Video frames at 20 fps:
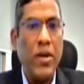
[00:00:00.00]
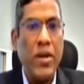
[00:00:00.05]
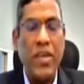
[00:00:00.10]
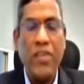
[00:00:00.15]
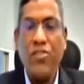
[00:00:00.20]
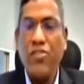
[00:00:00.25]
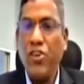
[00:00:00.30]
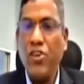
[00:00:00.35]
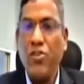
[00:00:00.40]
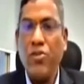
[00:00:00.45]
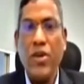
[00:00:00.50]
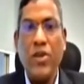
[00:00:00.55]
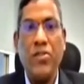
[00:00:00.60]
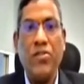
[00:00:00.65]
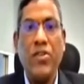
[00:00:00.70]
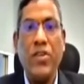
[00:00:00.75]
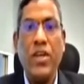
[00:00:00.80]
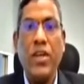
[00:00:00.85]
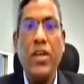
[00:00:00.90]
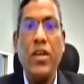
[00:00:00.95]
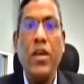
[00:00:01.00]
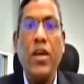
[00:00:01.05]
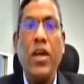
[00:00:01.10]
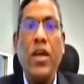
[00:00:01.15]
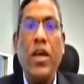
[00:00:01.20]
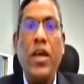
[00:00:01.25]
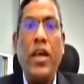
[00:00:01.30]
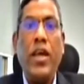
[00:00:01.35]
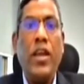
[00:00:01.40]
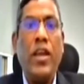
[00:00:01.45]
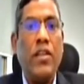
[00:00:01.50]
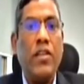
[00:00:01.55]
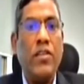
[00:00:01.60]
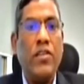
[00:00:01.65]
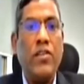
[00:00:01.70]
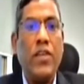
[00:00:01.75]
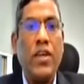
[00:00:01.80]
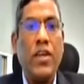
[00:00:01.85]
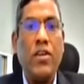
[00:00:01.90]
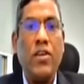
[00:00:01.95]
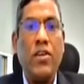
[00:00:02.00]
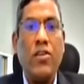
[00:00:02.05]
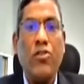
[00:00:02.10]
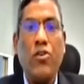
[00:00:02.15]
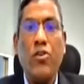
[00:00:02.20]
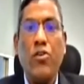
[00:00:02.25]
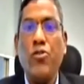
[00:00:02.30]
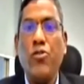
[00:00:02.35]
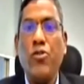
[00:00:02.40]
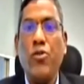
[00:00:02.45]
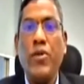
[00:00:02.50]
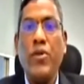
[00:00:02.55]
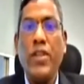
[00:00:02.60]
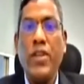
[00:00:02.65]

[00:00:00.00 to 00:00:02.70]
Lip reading: But as such, we have seen in other sectors also,